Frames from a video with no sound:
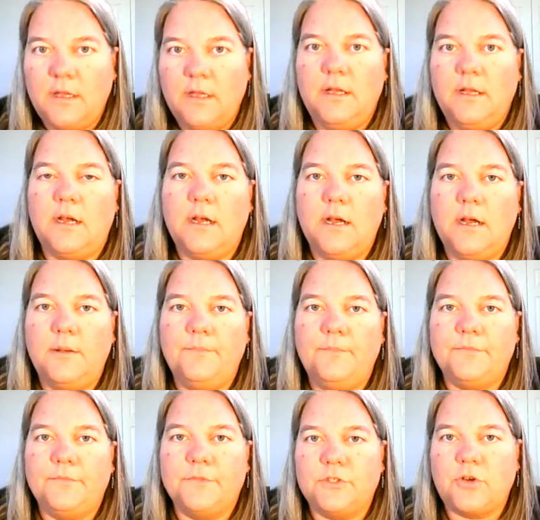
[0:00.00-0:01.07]

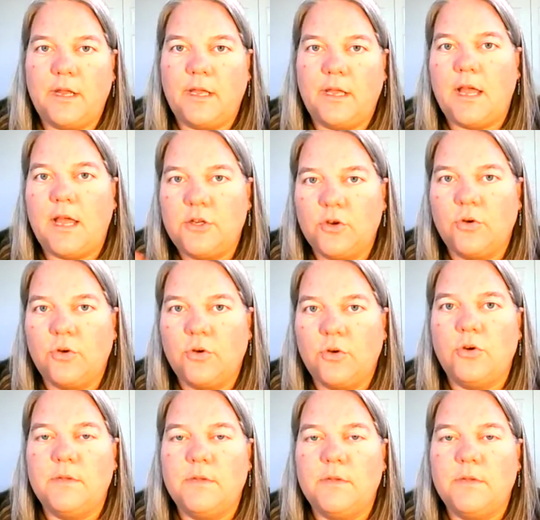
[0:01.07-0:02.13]
Try to hide your own
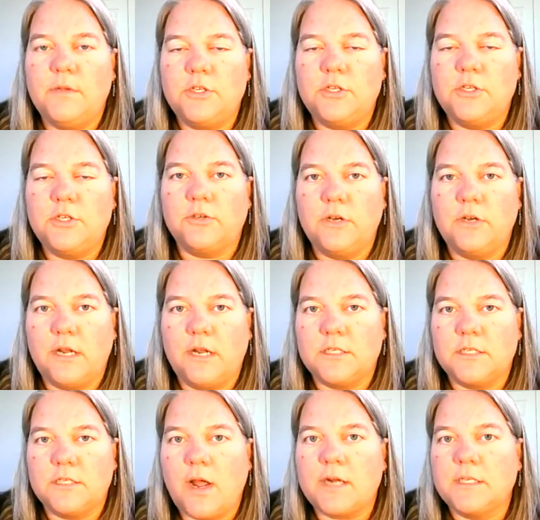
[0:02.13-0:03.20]
image so you're not
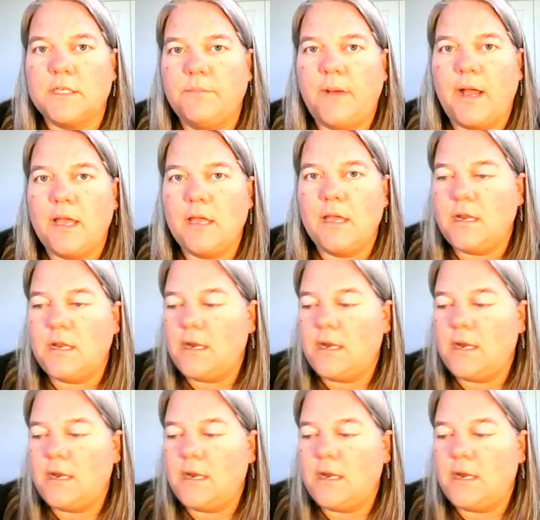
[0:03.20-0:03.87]
distracted by it,